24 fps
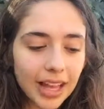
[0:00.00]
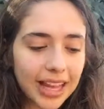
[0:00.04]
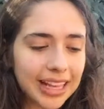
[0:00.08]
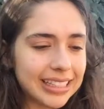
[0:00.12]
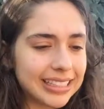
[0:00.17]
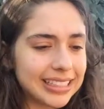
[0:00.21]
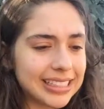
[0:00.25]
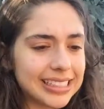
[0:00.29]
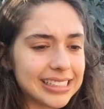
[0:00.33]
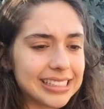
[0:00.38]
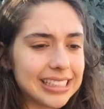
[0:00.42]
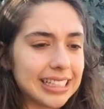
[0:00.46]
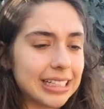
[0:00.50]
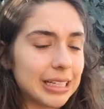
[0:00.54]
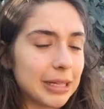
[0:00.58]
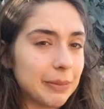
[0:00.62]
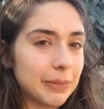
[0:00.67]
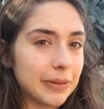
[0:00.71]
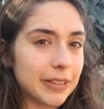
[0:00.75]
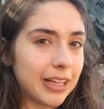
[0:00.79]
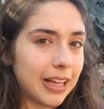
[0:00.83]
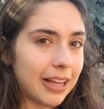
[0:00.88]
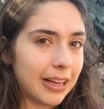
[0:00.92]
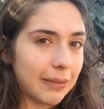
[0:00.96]
It does take
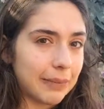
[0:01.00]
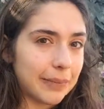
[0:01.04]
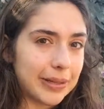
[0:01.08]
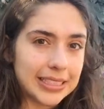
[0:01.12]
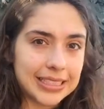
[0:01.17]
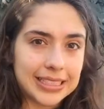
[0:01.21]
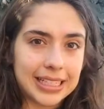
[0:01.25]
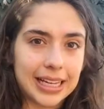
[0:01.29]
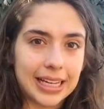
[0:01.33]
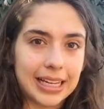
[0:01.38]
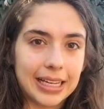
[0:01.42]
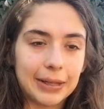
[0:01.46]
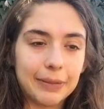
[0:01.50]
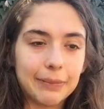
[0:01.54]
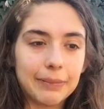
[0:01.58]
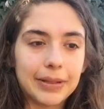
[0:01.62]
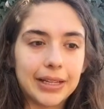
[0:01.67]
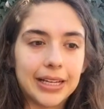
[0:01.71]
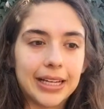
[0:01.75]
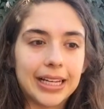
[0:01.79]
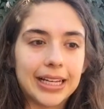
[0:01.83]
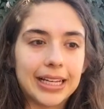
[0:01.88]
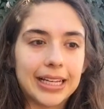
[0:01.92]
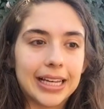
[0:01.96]
up a lot of my time,
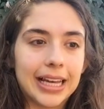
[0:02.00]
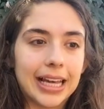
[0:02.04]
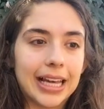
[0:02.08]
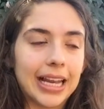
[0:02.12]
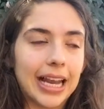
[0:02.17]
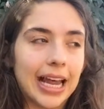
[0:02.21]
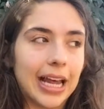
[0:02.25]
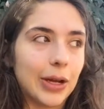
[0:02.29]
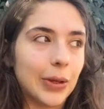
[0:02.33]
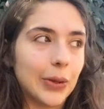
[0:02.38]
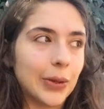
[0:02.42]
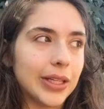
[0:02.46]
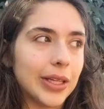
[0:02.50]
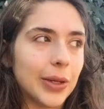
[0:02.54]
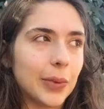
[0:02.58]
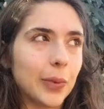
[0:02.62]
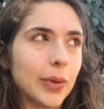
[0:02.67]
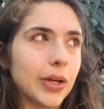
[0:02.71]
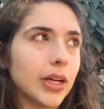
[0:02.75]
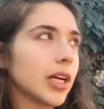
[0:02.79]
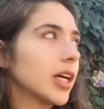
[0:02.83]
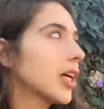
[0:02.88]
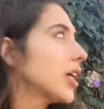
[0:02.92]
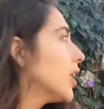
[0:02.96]
but again, I only
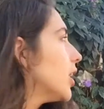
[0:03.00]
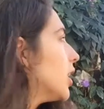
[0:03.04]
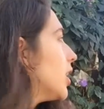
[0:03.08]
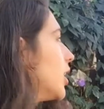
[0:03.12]
work